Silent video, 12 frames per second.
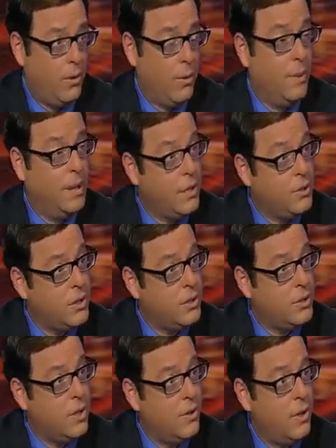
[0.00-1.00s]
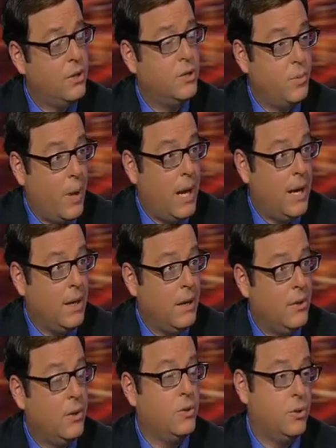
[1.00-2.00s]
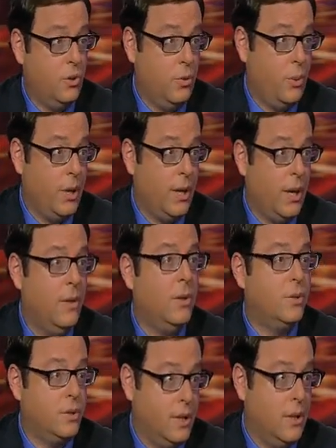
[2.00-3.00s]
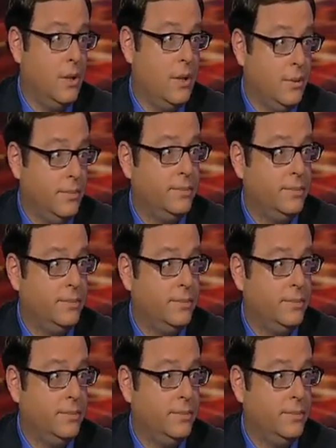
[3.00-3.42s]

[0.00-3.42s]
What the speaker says: They're malicious, they're spying, they're snooping, and they're stealing.